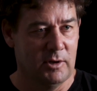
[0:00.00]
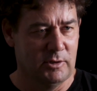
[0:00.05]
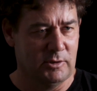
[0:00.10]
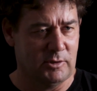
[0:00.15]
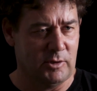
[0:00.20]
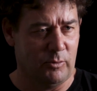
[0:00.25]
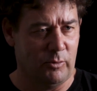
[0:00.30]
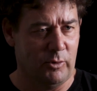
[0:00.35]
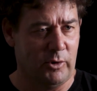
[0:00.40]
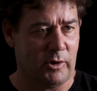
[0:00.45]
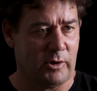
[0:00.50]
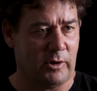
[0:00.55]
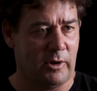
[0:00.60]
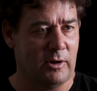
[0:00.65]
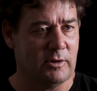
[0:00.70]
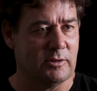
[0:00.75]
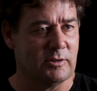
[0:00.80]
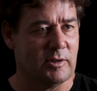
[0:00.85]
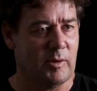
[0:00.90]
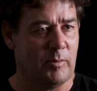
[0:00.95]
to work
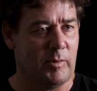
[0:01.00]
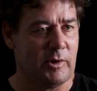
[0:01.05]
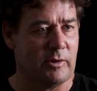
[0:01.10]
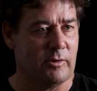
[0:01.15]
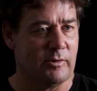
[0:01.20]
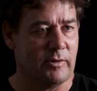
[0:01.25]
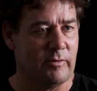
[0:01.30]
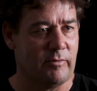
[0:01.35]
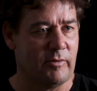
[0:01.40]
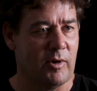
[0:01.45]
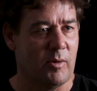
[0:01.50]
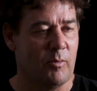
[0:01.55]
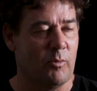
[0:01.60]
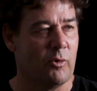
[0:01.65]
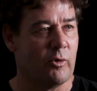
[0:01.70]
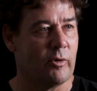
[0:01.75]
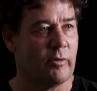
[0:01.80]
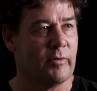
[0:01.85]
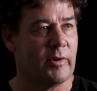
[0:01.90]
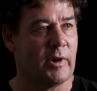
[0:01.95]
closely, because you've got
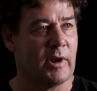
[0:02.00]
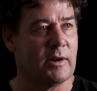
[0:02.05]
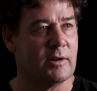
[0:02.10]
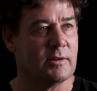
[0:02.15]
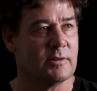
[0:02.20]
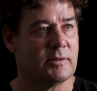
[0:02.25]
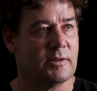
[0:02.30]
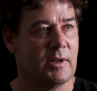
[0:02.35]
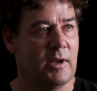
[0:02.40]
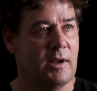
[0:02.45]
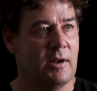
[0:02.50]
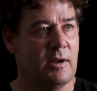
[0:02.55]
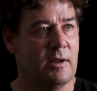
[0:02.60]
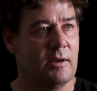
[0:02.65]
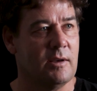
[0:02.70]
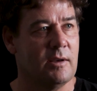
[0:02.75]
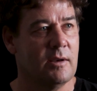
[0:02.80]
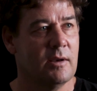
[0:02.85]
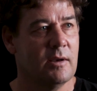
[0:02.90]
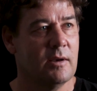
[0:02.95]
more of an
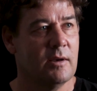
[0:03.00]
understanding